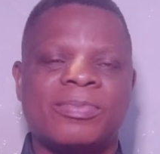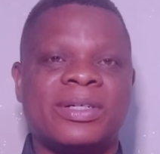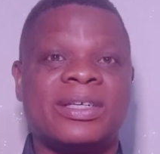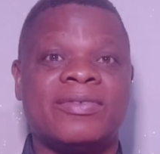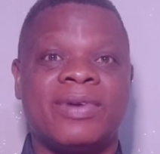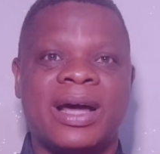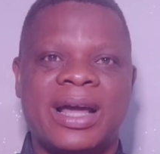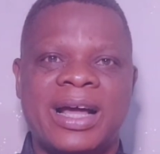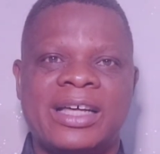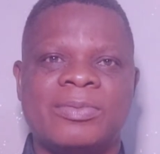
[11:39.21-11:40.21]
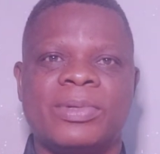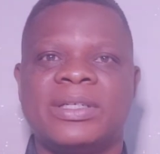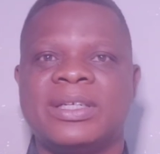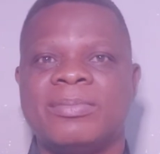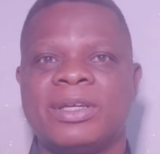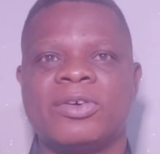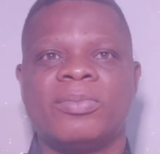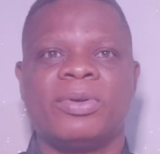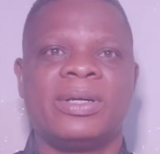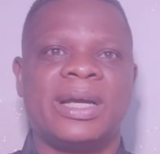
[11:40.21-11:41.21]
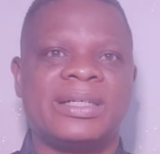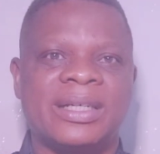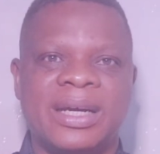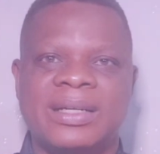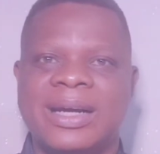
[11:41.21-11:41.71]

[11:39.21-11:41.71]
printing flyers, printing P2B on their shirts,